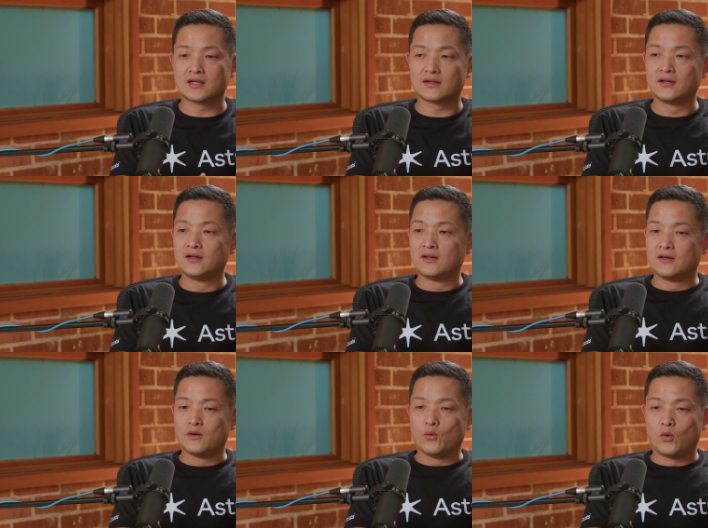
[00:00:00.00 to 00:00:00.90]
like
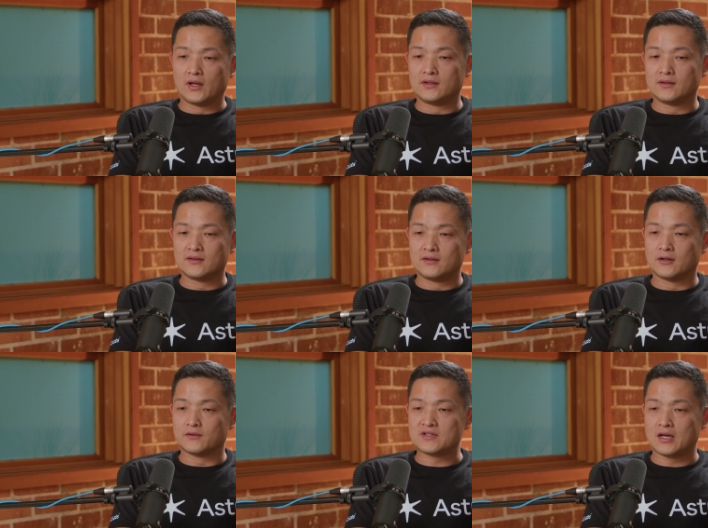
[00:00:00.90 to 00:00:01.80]
one, you
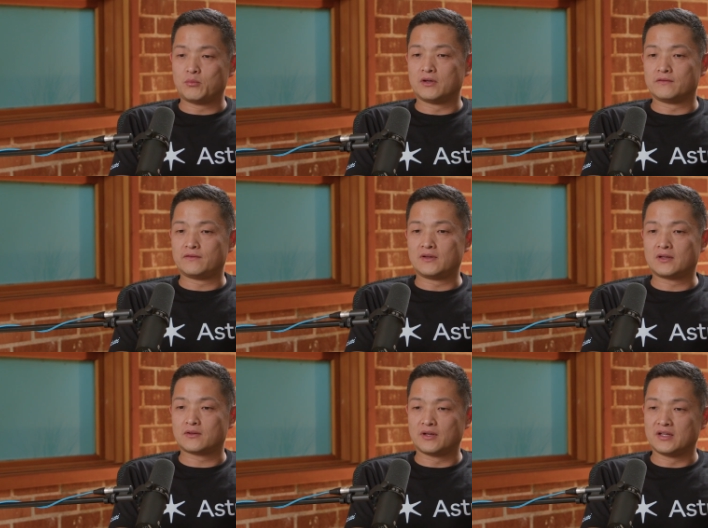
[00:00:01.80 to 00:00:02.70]
know, type of
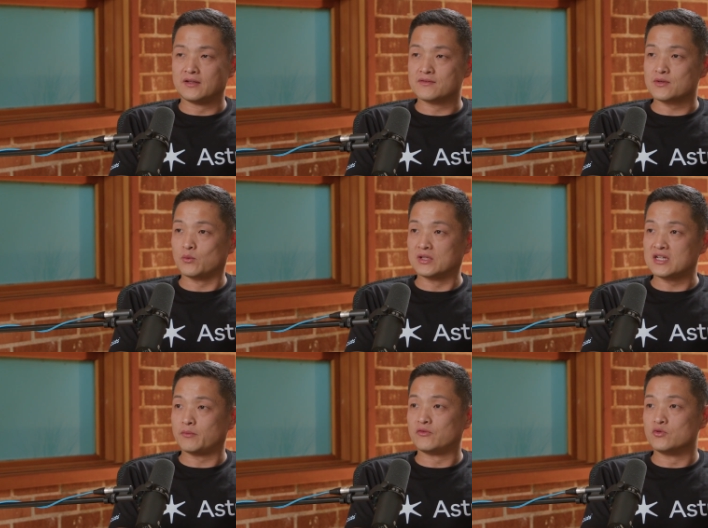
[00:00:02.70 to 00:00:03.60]
creatives or one
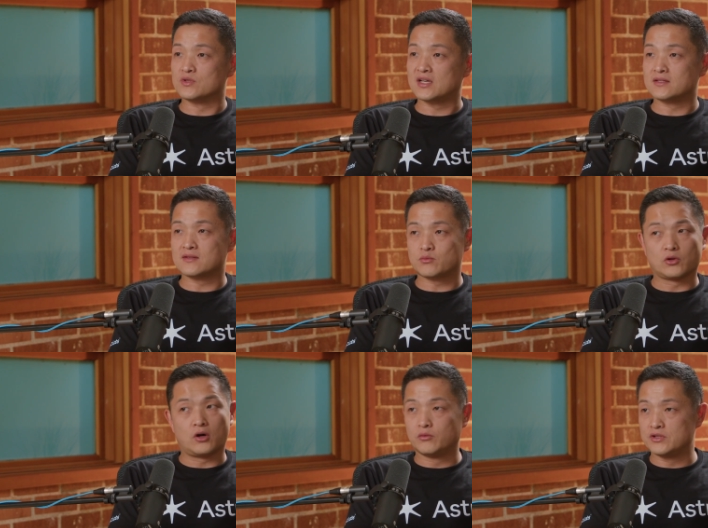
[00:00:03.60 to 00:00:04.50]
type of use cases
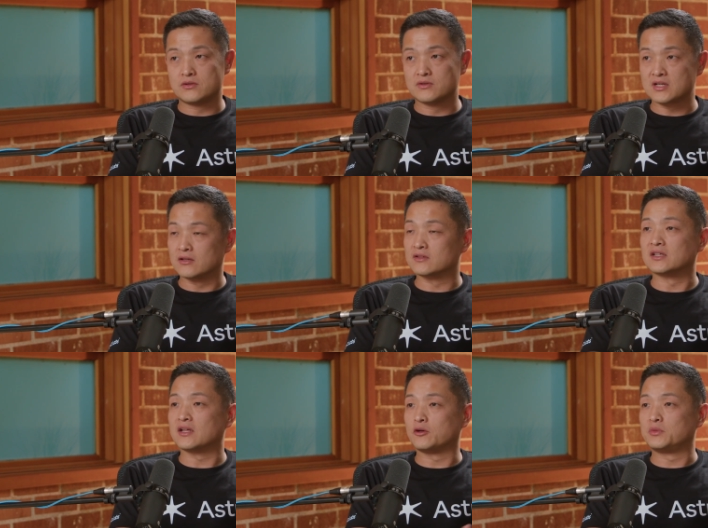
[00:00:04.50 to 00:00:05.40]
will always use. I don't
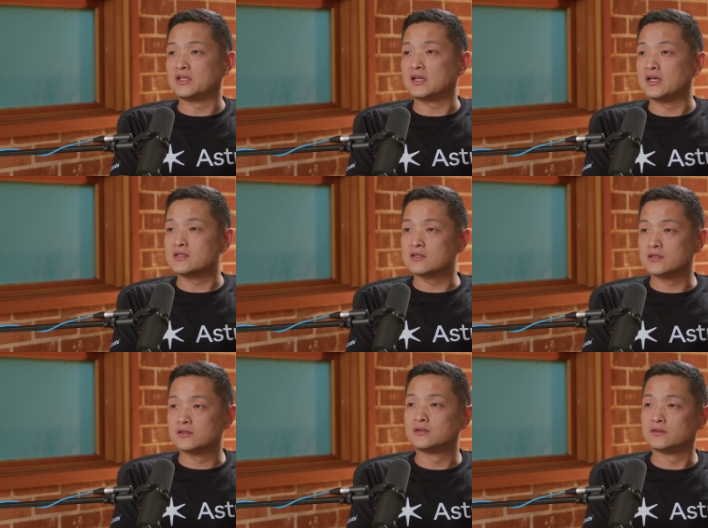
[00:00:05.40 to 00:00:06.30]
think that will be the case.
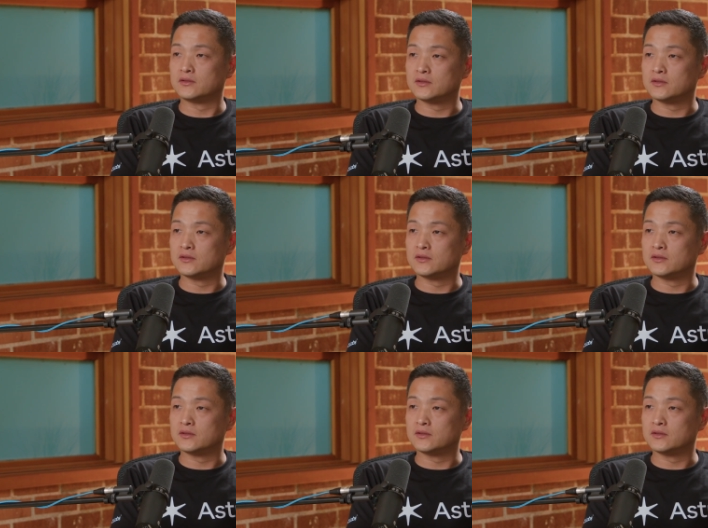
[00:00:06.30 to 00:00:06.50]
Yeah.